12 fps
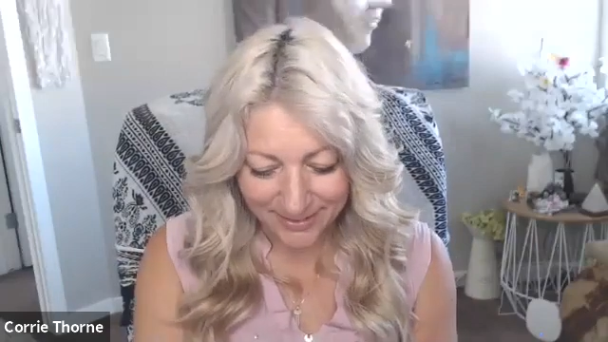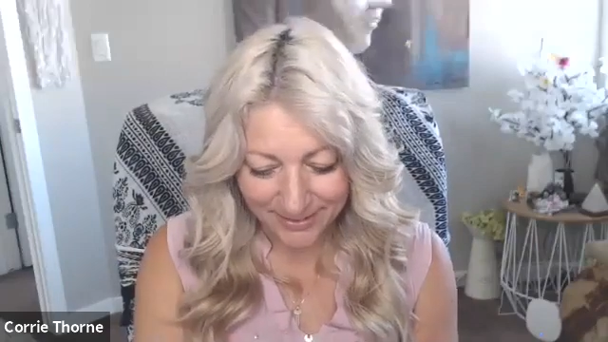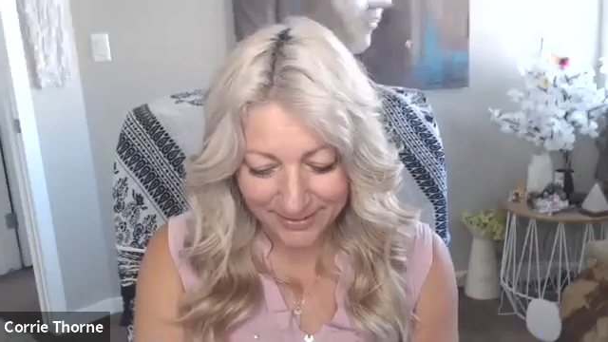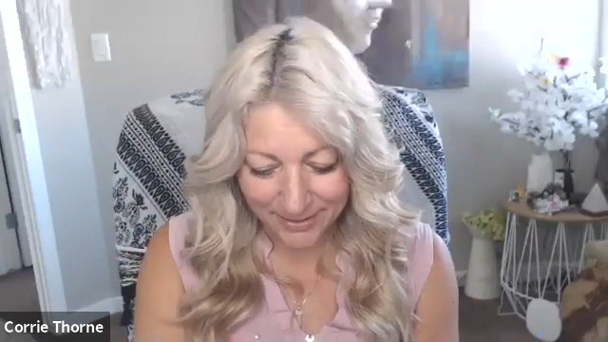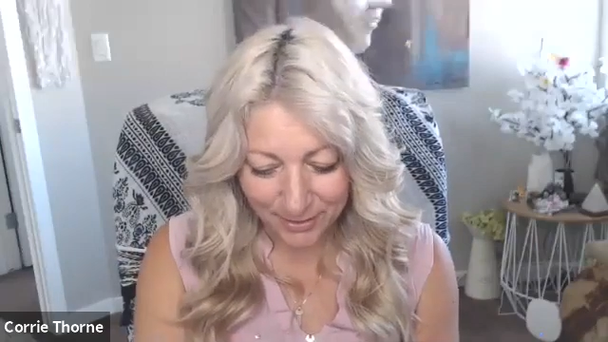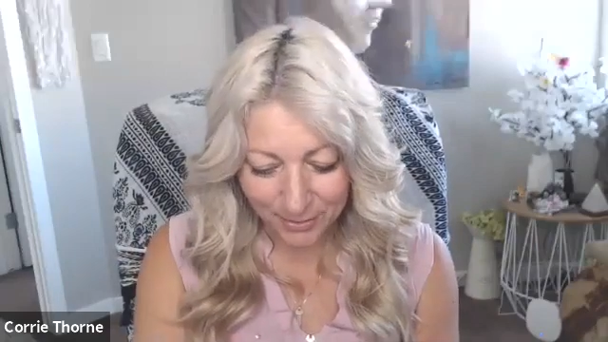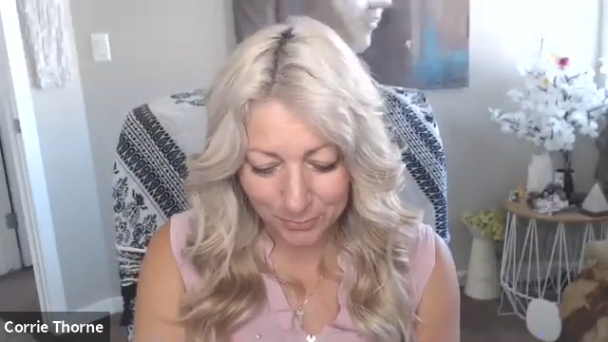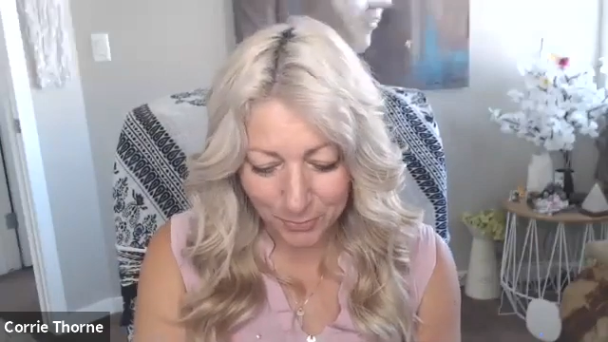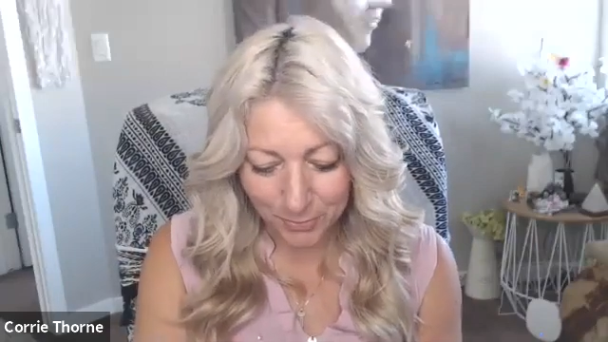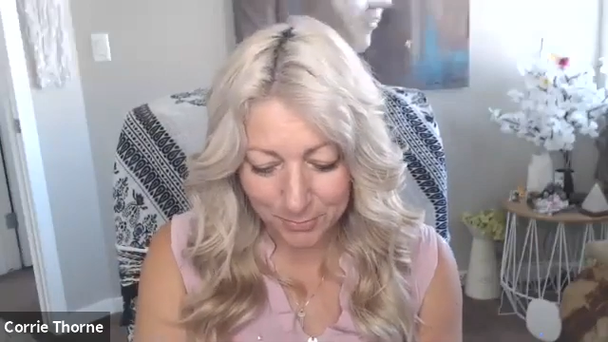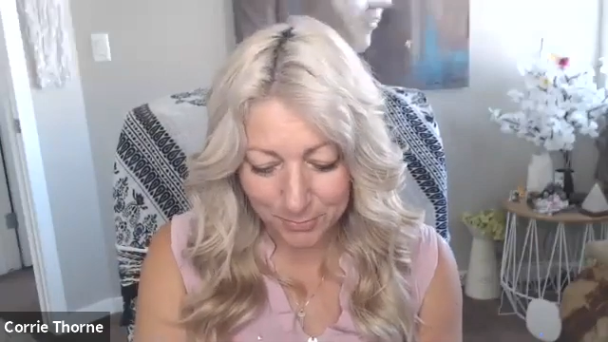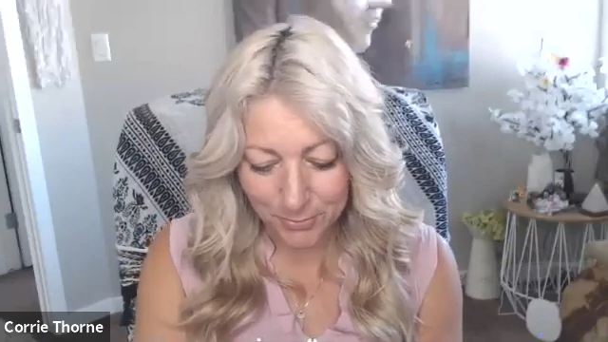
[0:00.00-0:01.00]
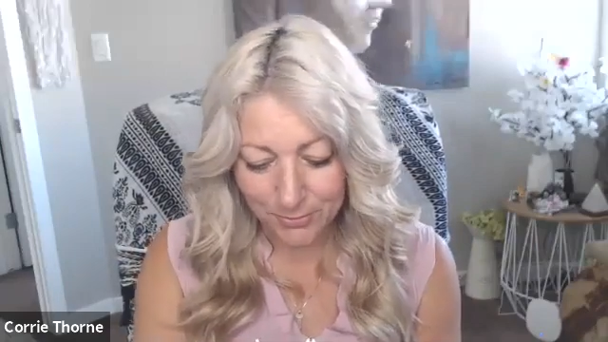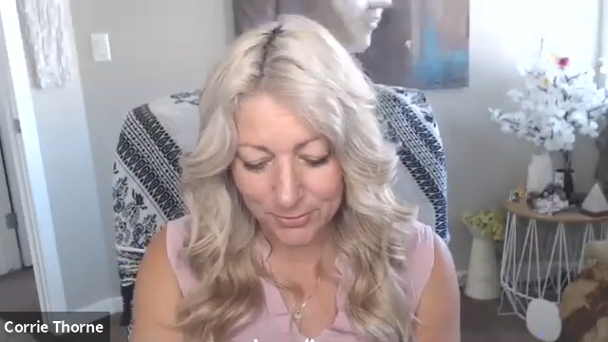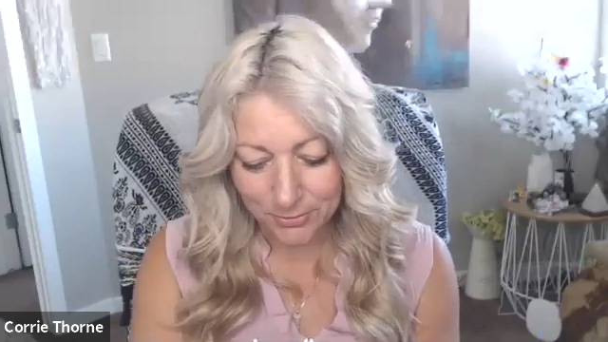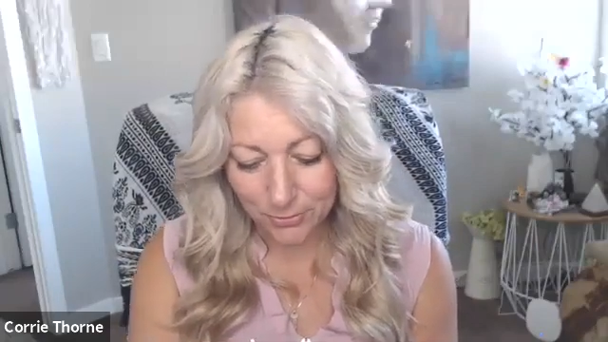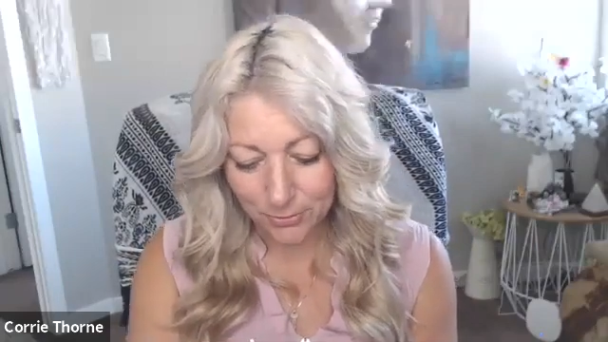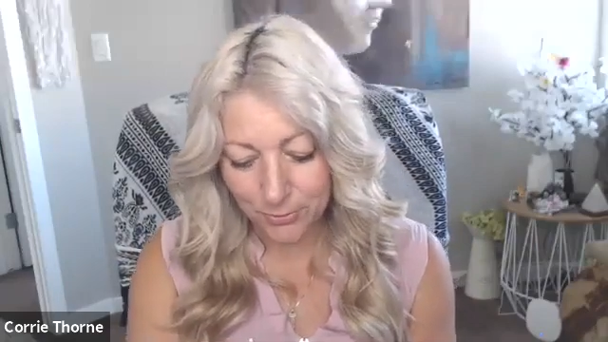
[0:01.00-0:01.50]
and now I'm going to move
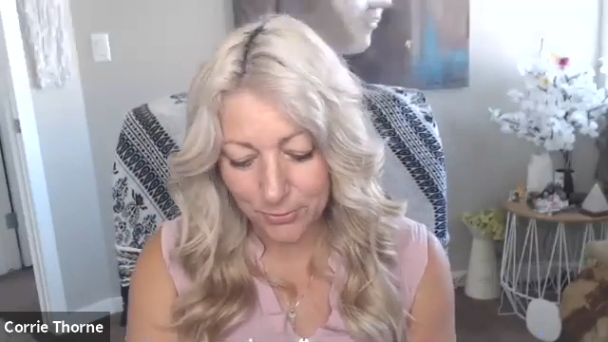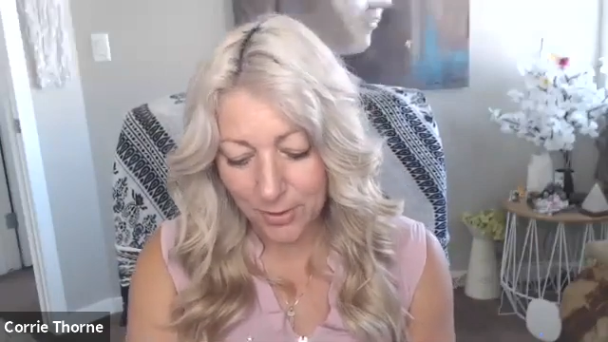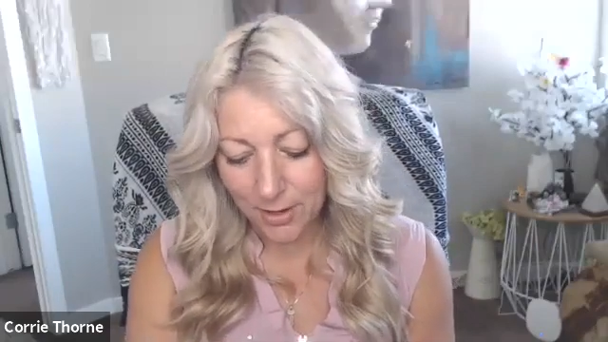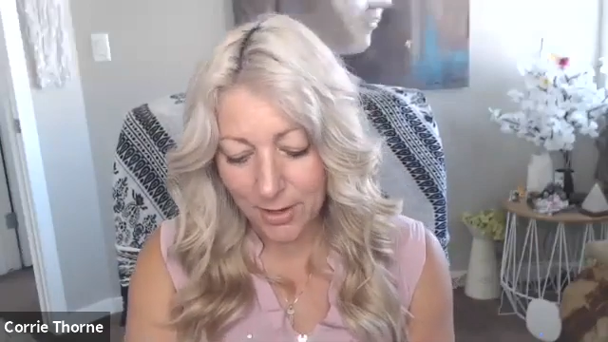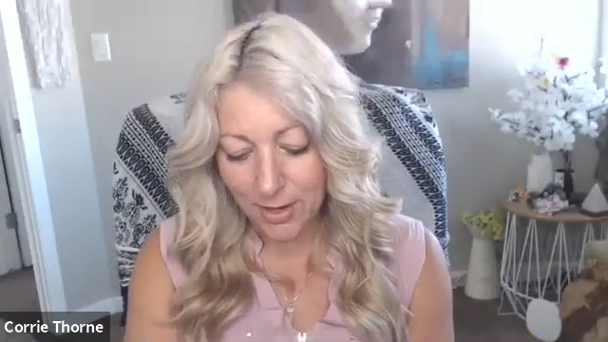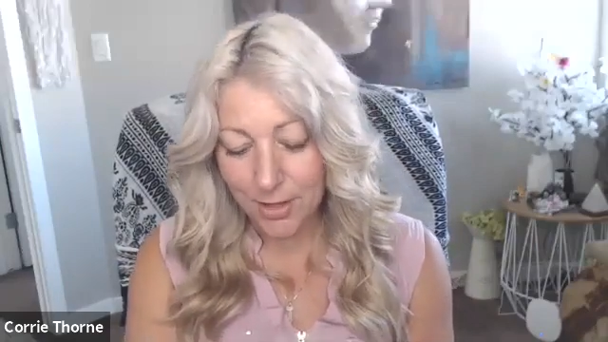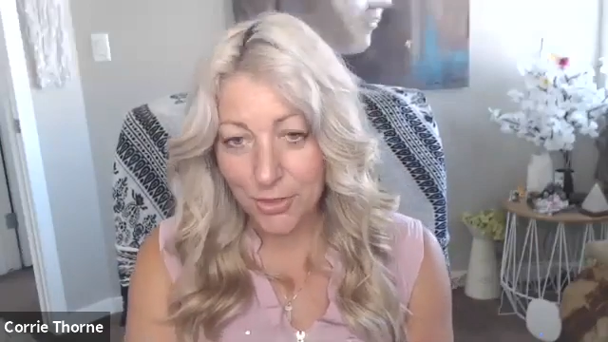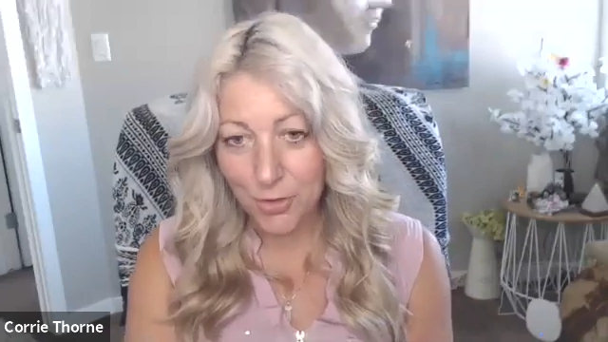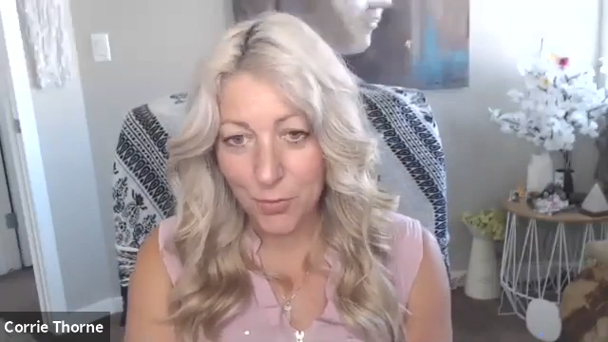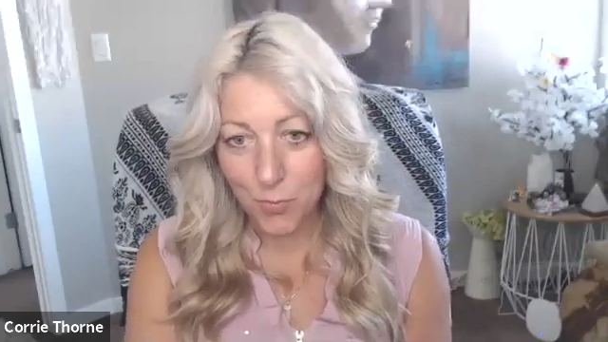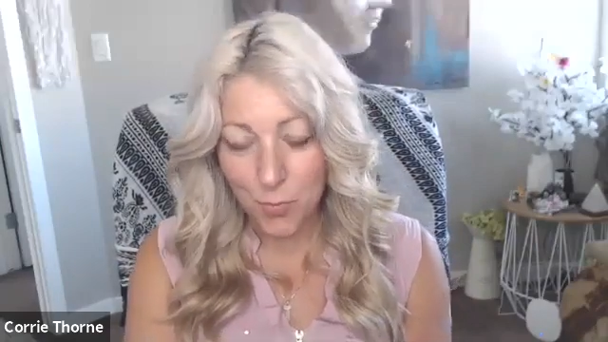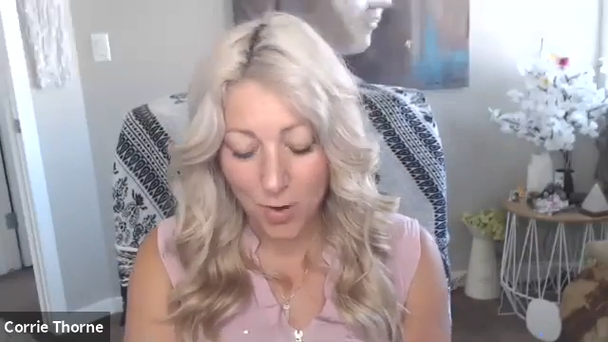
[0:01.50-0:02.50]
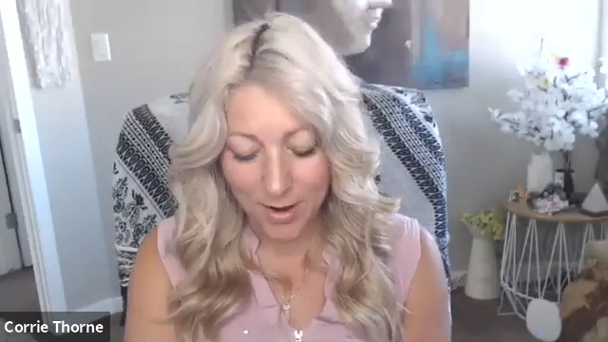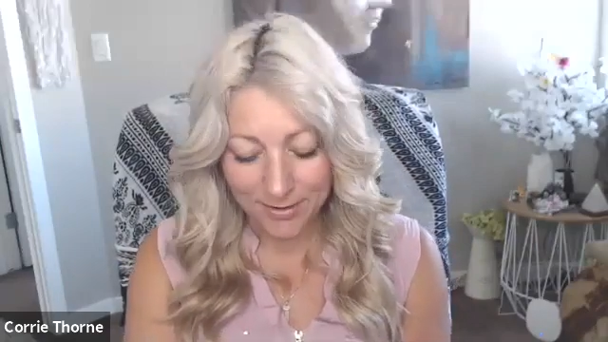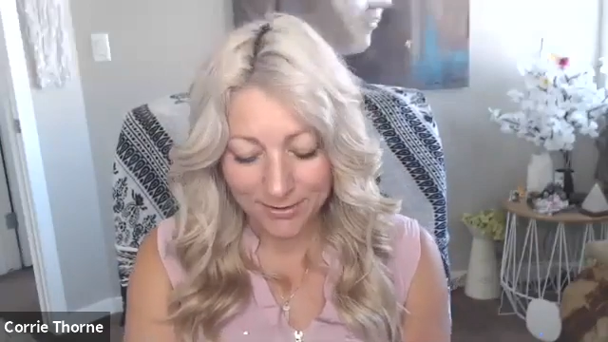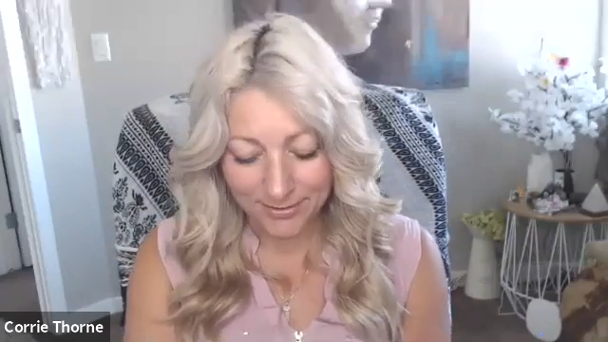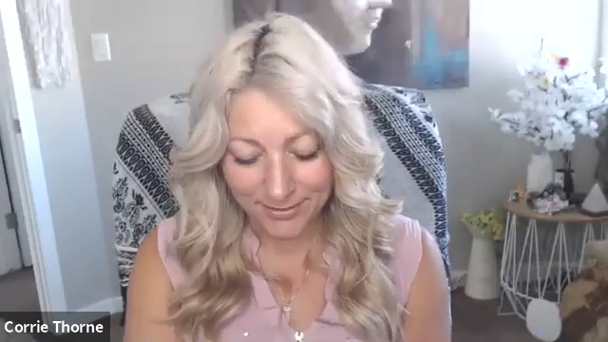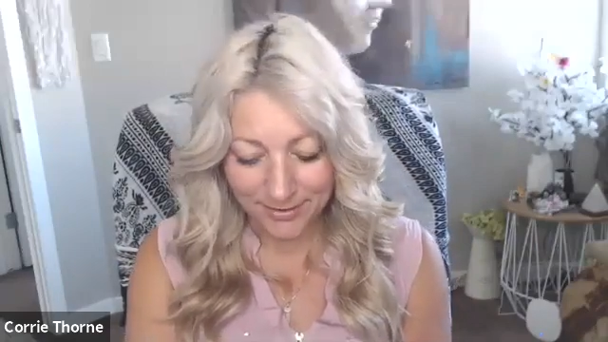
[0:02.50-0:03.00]
into the water
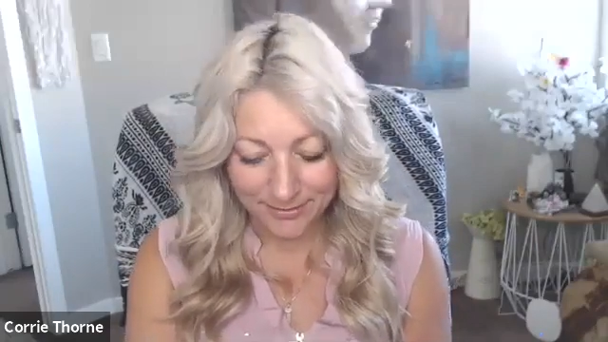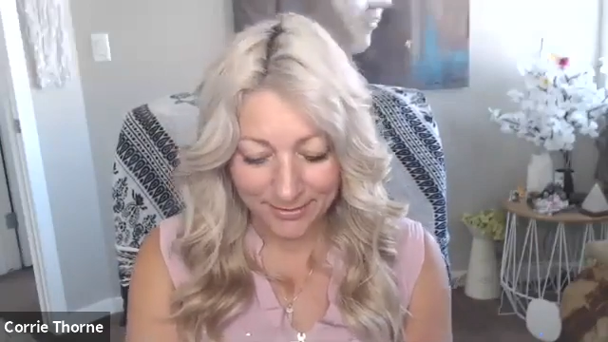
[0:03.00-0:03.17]
signs.